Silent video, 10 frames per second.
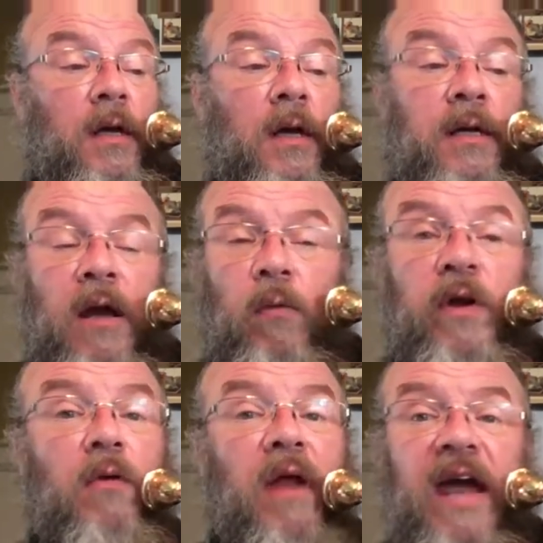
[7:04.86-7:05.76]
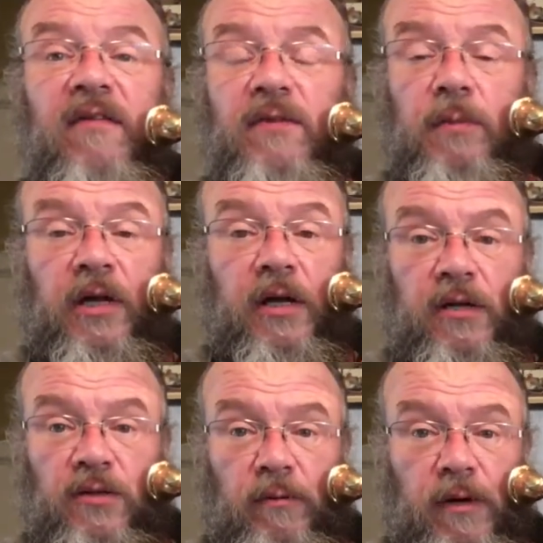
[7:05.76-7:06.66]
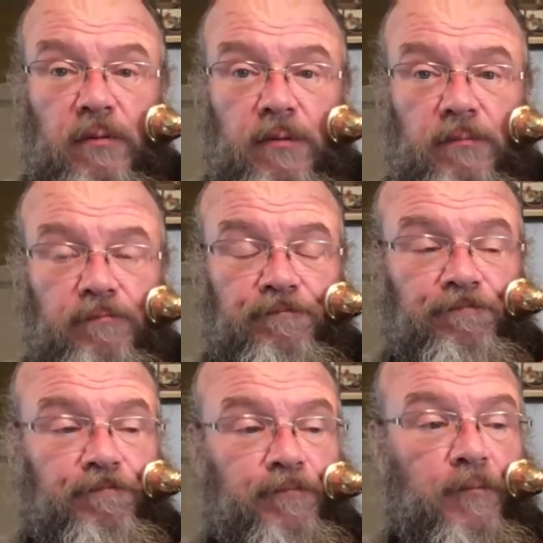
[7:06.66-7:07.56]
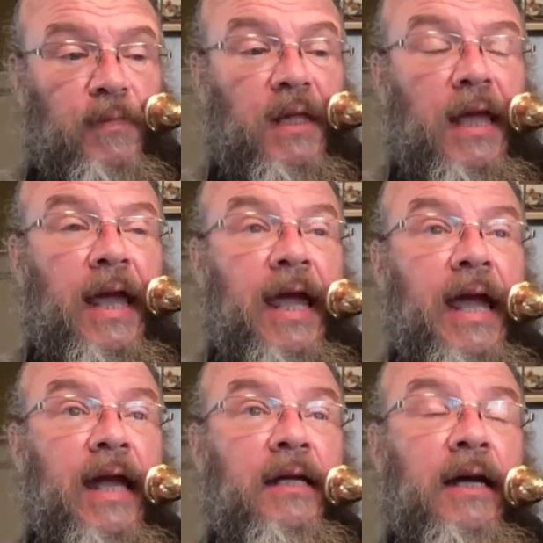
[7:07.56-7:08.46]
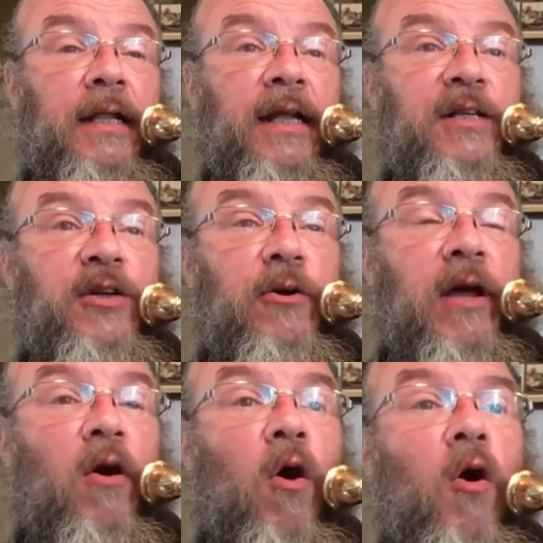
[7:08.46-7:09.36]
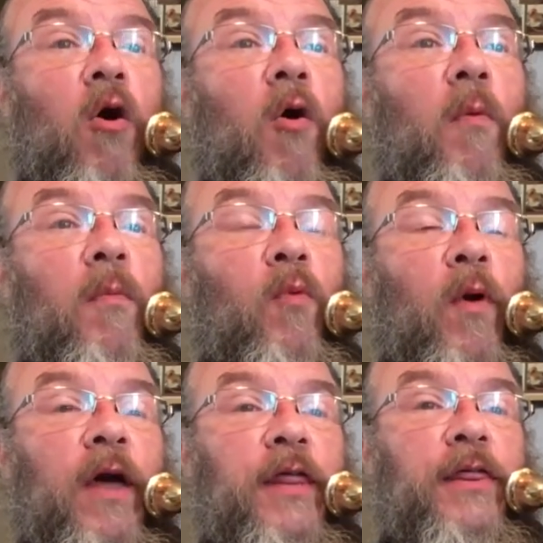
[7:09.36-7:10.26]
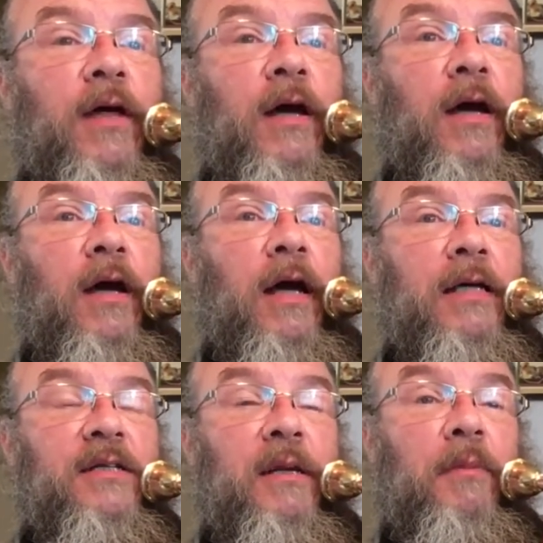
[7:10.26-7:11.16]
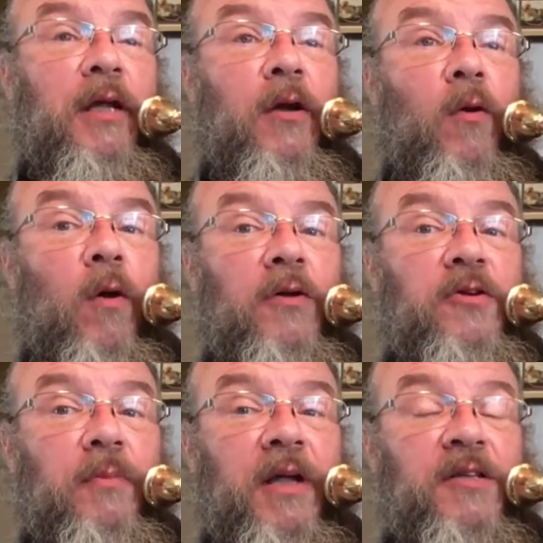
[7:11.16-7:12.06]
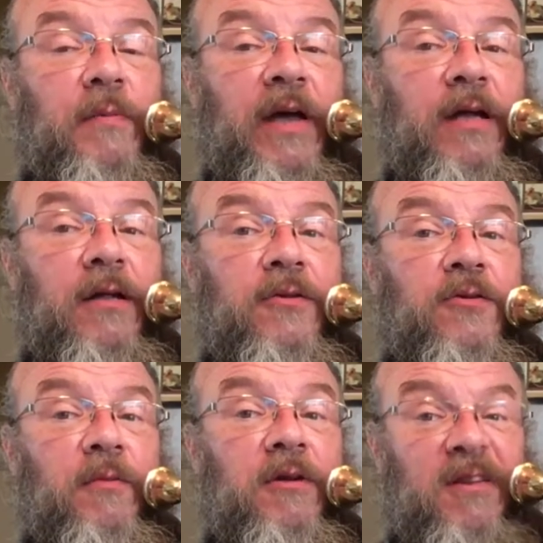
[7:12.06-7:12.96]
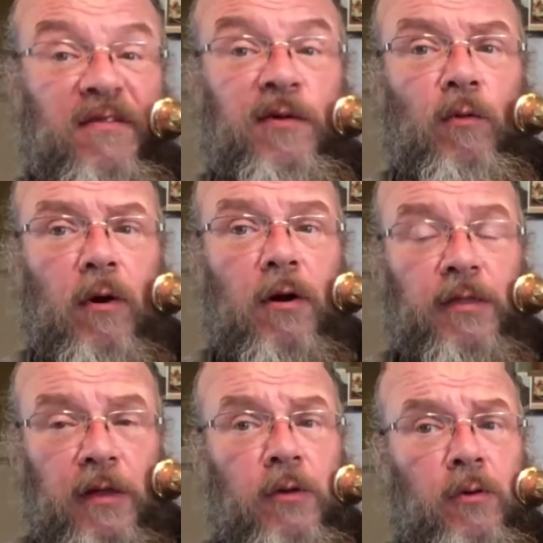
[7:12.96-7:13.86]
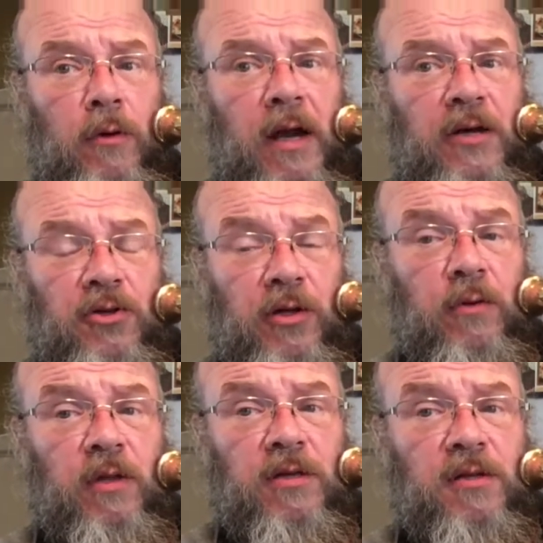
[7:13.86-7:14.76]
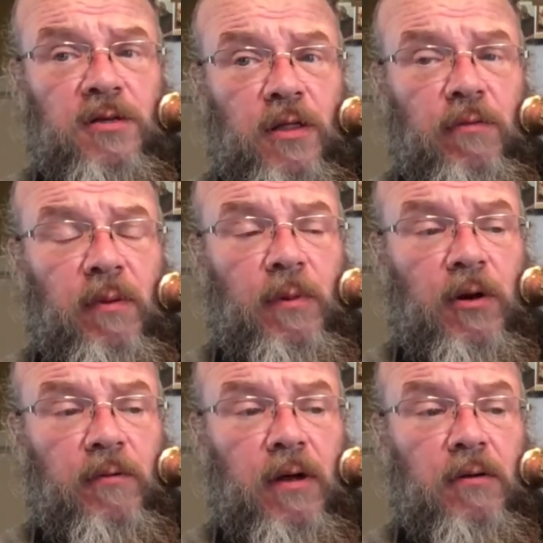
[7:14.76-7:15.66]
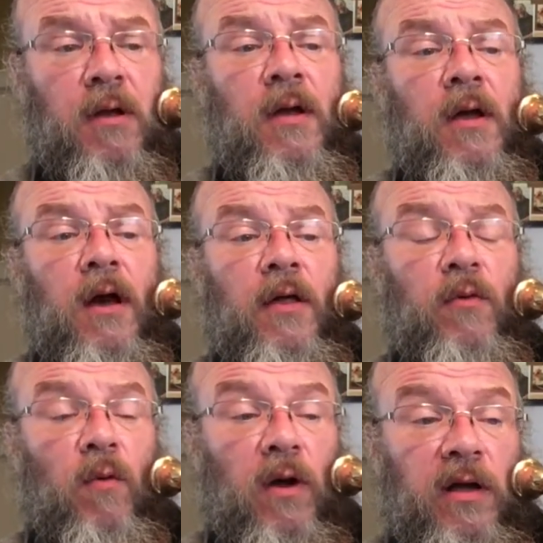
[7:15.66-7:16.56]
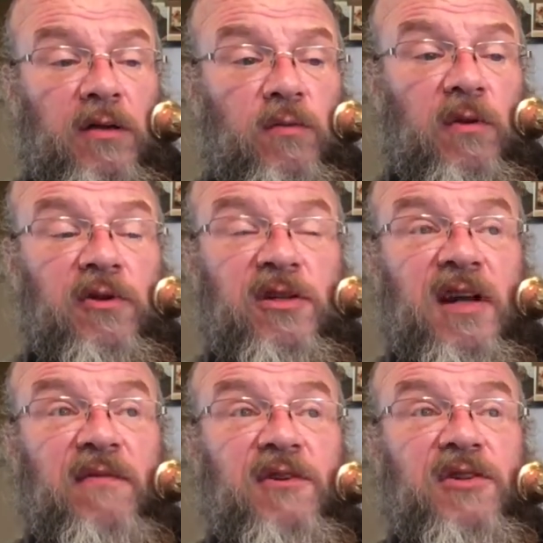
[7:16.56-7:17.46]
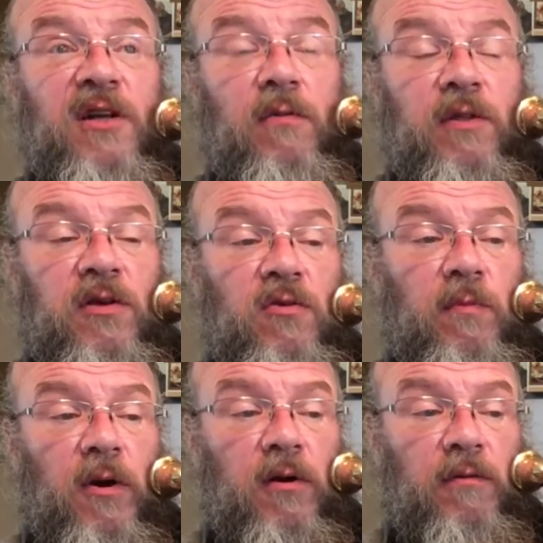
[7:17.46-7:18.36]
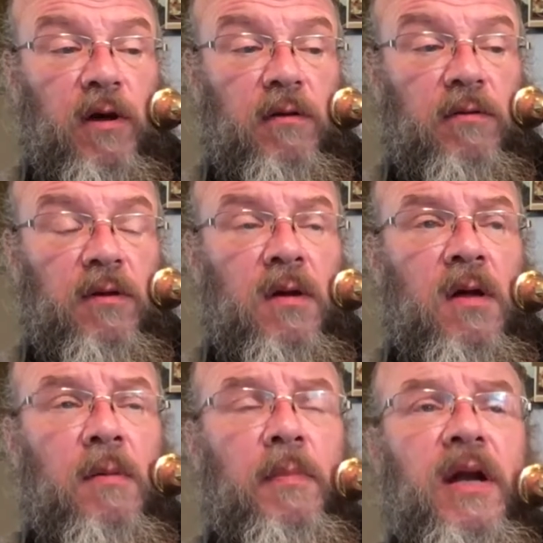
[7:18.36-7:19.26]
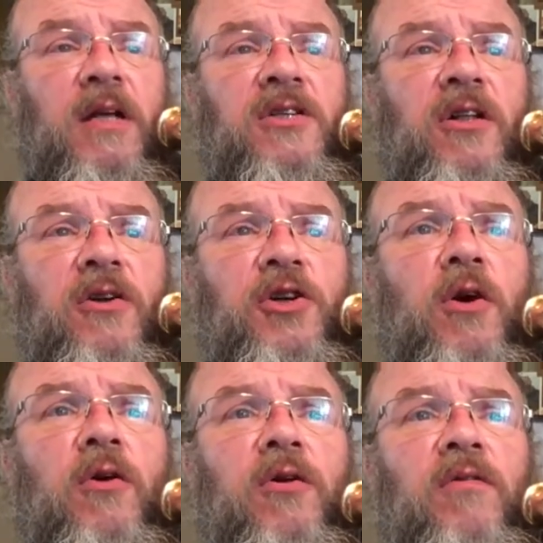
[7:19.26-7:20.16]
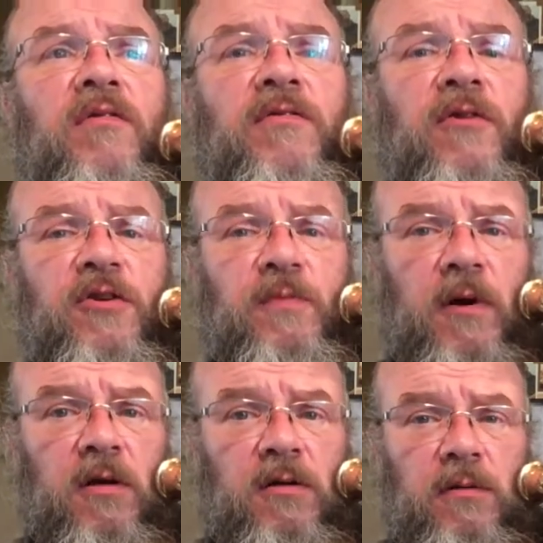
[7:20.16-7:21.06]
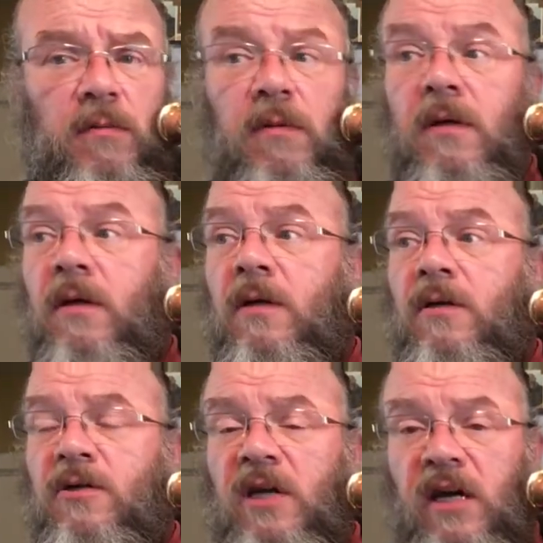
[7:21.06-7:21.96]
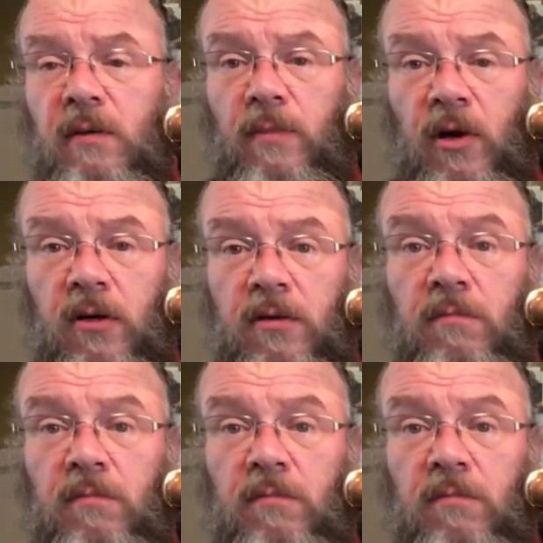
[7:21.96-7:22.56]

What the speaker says: Now, we don't have to play it as a round. And unless you're at home with a sibling who also plays a band instrument, if you are, then you could actually do this as a 3-part round. Otherwise, we'll just have to stick with a 2-part round. But I'll still show you first part, second part,